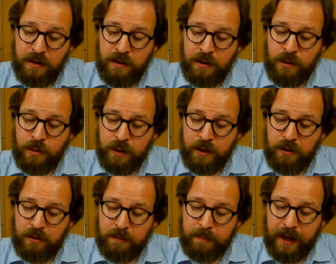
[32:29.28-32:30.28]
Who are you to
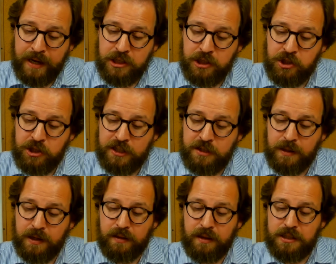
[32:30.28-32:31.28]
pass judgment on
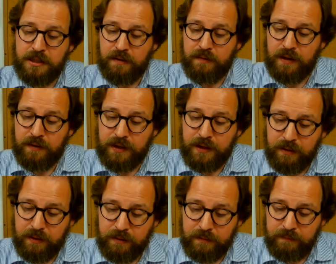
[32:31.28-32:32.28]
the servant of another?
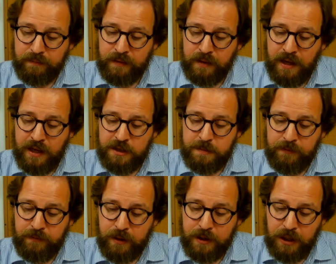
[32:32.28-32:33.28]
It is before
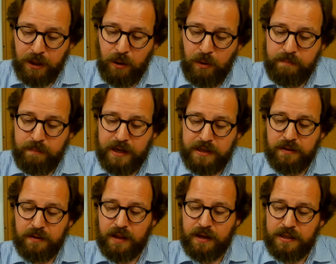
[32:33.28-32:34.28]
his own master that
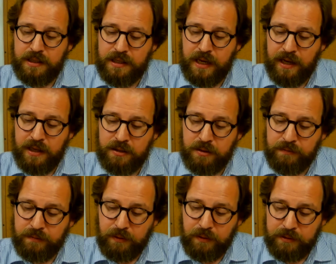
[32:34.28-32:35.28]
he stands or
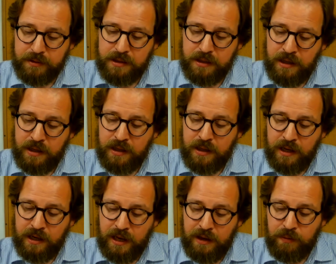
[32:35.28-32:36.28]
falls, and
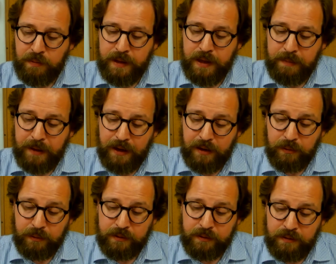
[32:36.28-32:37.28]
he will be upheld,
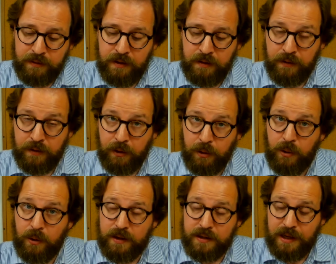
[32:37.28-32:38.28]
for the Lord
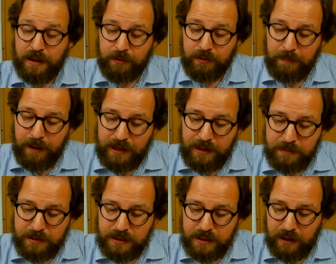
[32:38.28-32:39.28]
is able to make him
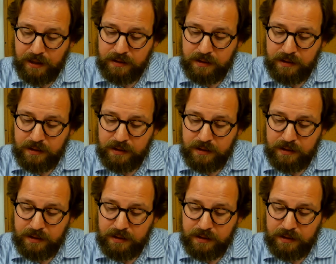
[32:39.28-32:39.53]
stand.